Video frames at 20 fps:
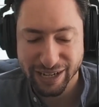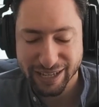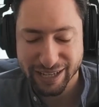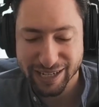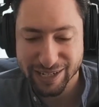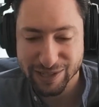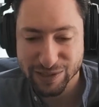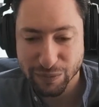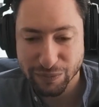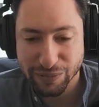
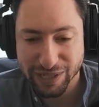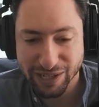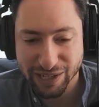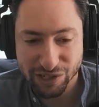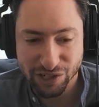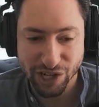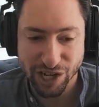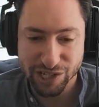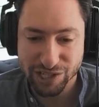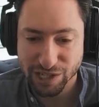need to be
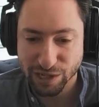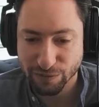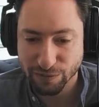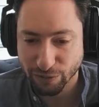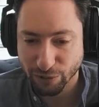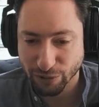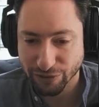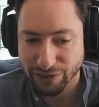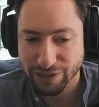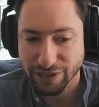adjusted
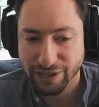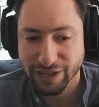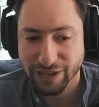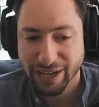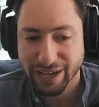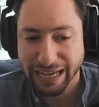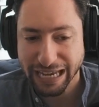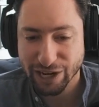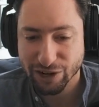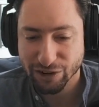for the
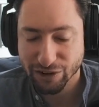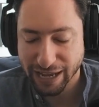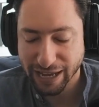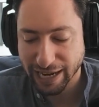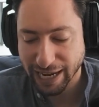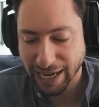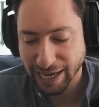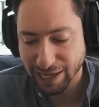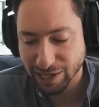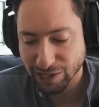internet
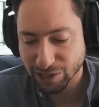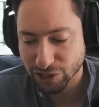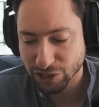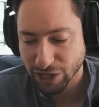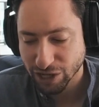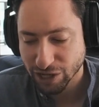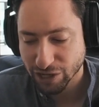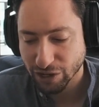age.